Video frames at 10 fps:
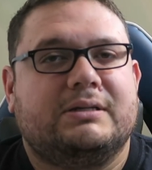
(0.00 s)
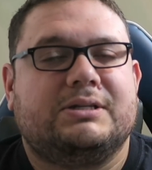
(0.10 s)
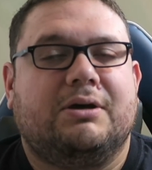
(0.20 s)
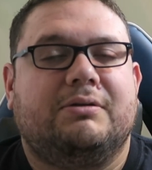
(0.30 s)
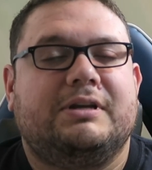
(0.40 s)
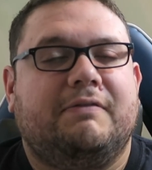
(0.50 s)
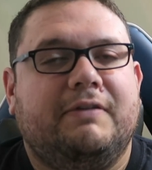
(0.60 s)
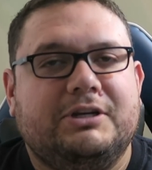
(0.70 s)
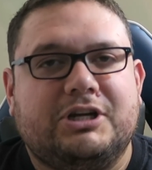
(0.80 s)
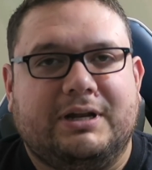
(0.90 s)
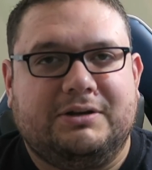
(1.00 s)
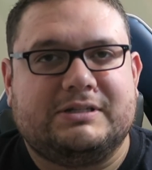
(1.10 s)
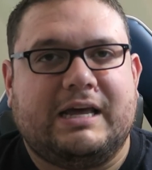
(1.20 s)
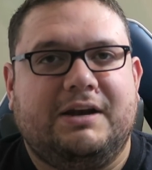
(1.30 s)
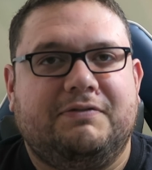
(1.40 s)
So definitely check
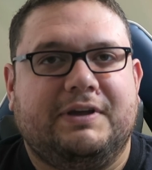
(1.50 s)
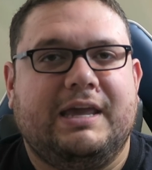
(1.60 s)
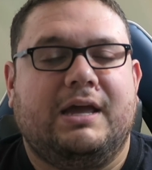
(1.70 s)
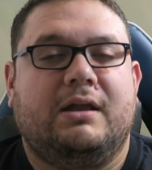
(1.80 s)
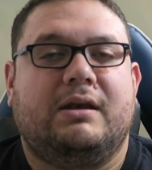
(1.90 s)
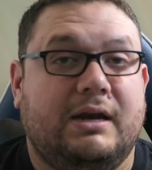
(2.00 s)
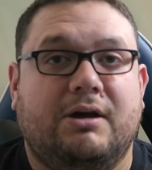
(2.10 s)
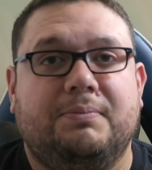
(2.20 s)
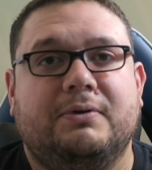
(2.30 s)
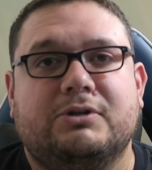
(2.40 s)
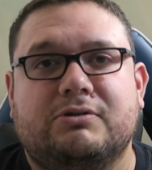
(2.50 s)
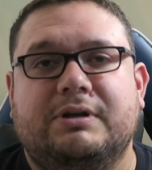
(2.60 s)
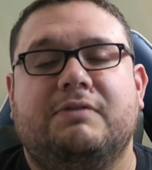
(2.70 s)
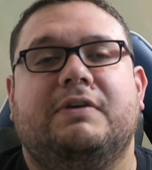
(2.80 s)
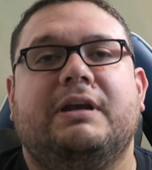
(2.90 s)
those out if you can. And I hope you
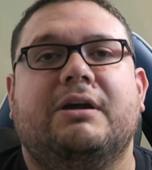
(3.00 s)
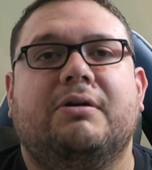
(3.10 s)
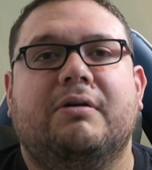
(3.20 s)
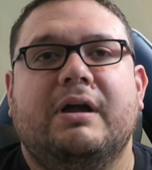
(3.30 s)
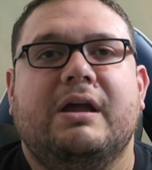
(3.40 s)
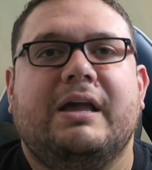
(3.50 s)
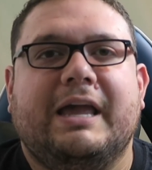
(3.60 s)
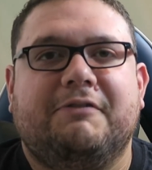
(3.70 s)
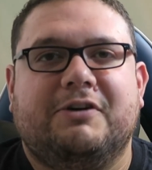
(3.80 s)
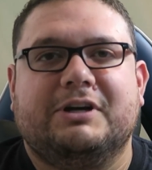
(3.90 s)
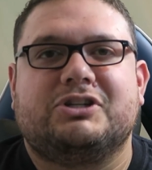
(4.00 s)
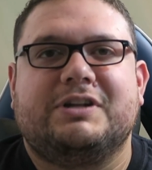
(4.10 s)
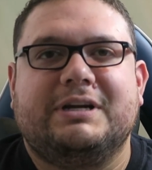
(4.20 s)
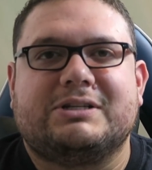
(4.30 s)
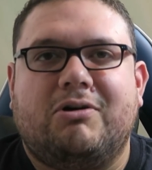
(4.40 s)
enjoyed the video. If you're
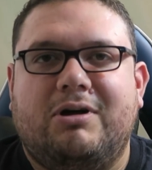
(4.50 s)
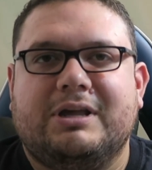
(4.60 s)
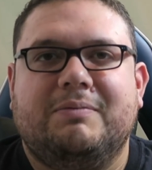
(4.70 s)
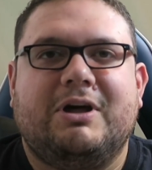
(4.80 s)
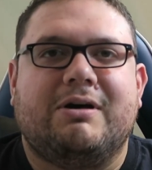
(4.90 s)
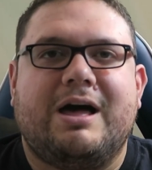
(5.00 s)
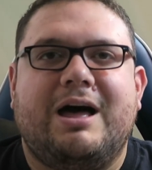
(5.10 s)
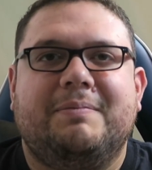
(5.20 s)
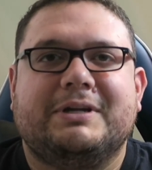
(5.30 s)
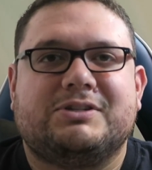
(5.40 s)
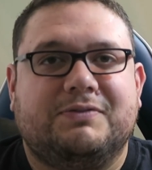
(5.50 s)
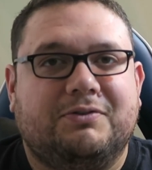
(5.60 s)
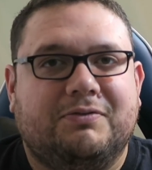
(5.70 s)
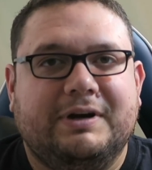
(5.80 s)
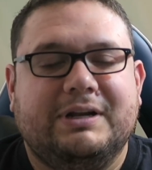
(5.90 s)
interested in talking about comics,
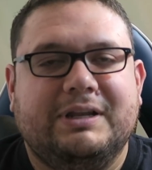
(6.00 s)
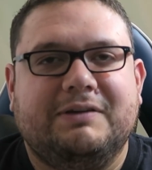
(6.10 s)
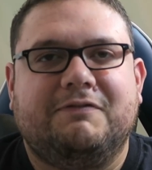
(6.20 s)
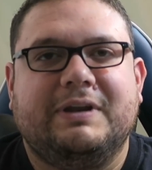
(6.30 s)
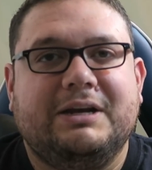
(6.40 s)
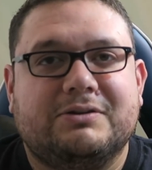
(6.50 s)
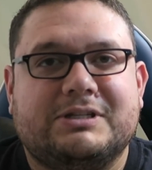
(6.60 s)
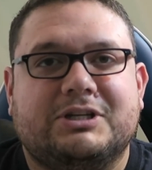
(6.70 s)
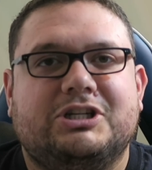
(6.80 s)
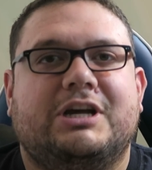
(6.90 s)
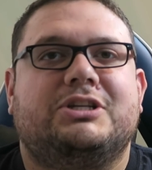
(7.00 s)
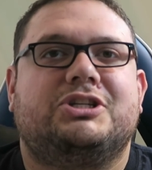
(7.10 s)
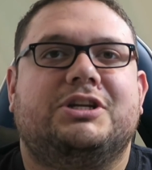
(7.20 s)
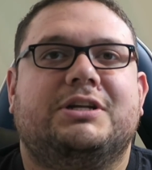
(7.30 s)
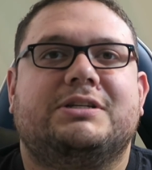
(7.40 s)
feel free to leave video
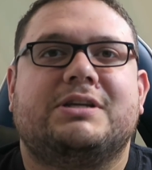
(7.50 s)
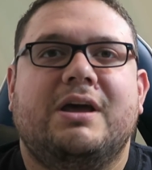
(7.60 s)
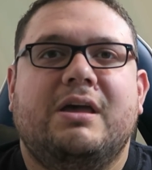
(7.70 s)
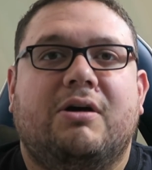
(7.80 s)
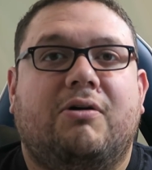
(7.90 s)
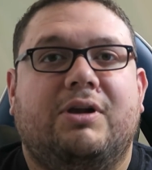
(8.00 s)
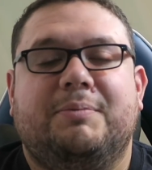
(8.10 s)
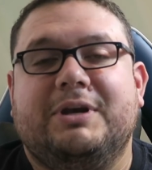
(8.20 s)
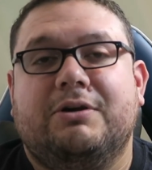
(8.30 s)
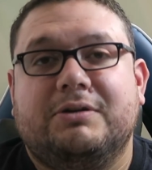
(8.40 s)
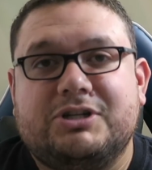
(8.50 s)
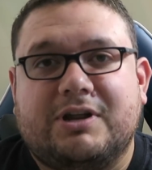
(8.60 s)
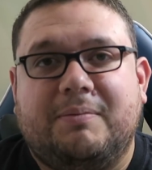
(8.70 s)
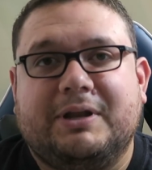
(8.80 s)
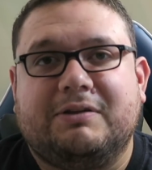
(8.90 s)
suggestions or let me know what you
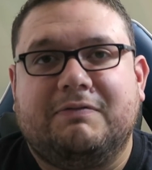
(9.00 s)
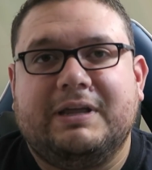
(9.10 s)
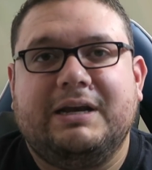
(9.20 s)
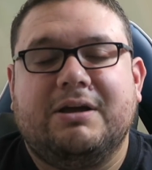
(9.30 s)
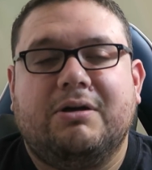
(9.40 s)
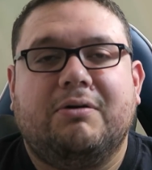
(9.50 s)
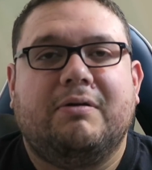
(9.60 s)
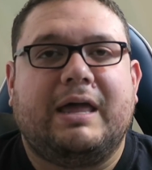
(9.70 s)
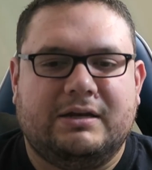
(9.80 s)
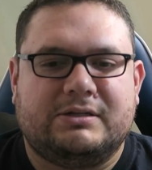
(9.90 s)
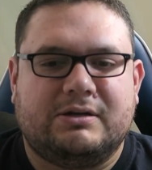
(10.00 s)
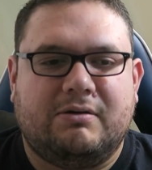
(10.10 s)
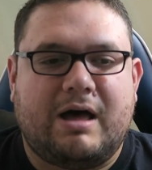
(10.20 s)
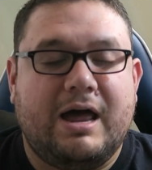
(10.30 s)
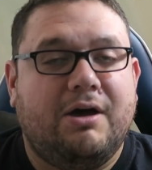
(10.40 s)
thought about the video. And
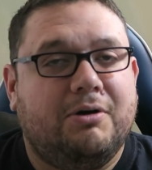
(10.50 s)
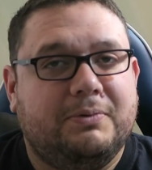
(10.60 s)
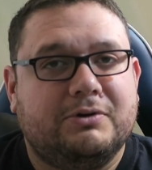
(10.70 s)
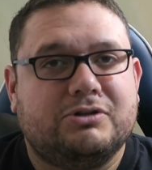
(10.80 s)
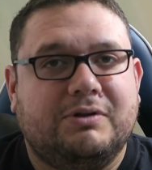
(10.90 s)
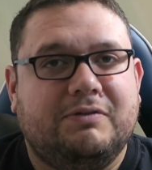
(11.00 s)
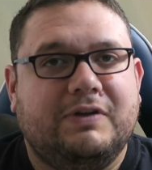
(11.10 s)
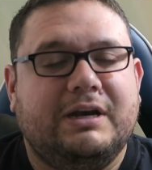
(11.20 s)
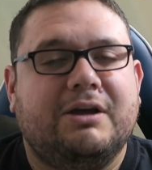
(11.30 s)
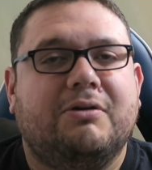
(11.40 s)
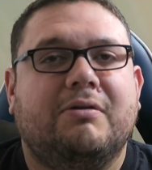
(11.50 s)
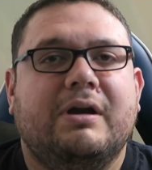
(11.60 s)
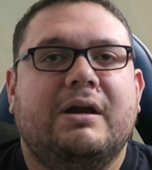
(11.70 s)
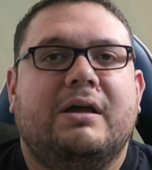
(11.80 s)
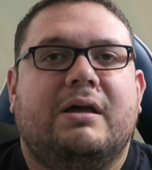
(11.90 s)
so I hope you enjoyed the video.